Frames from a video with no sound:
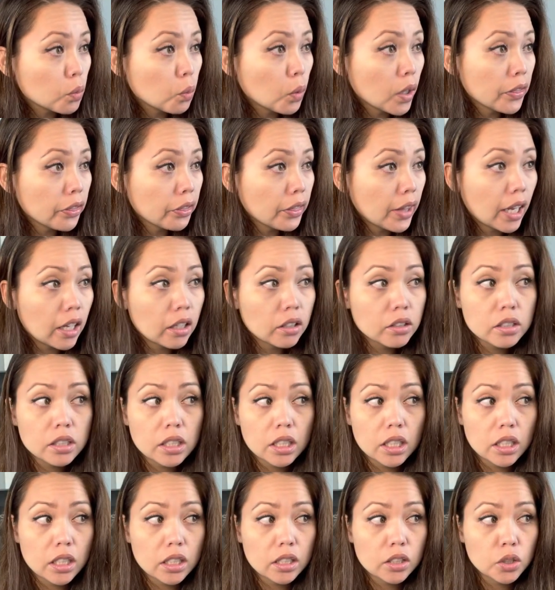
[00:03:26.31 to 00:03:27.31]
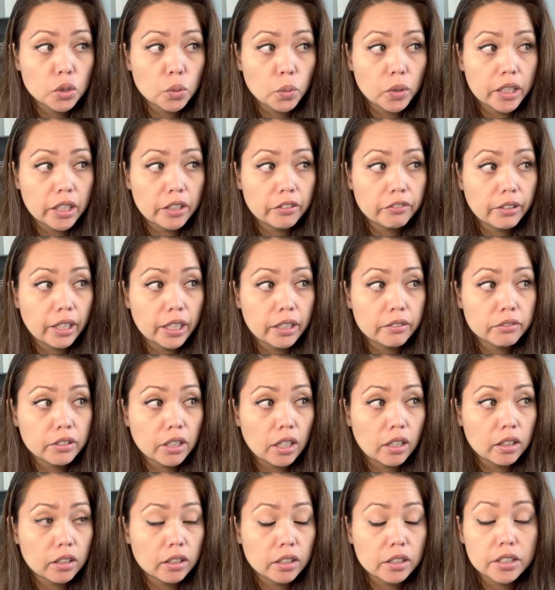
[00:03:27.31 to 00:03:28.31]

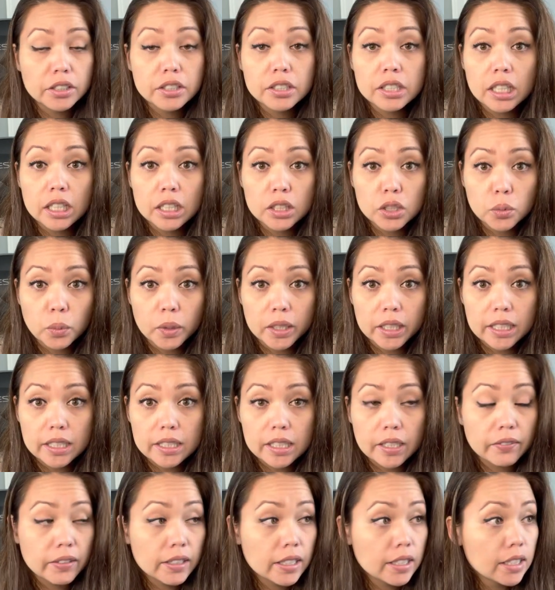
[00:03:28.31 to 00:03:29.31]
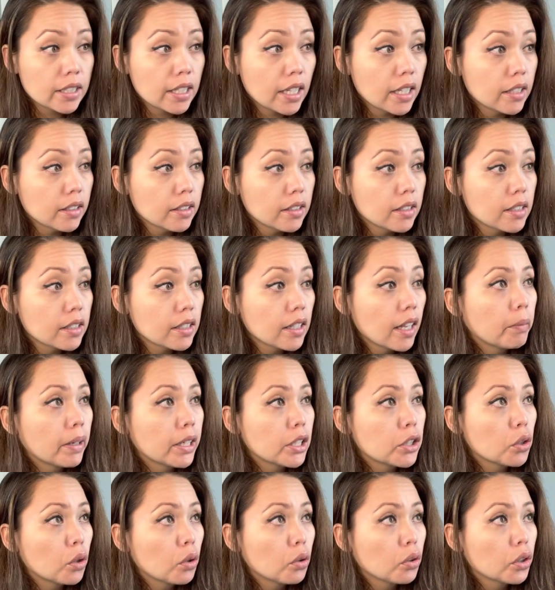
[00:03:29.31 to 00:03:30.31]
$1,025.27. My
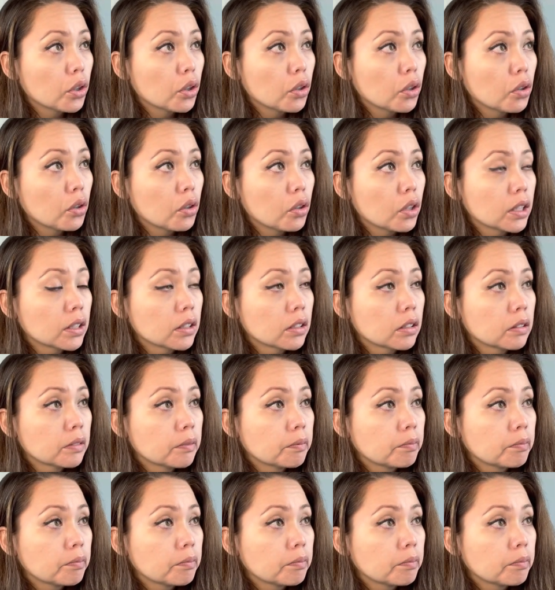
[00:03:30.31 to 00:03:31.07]
total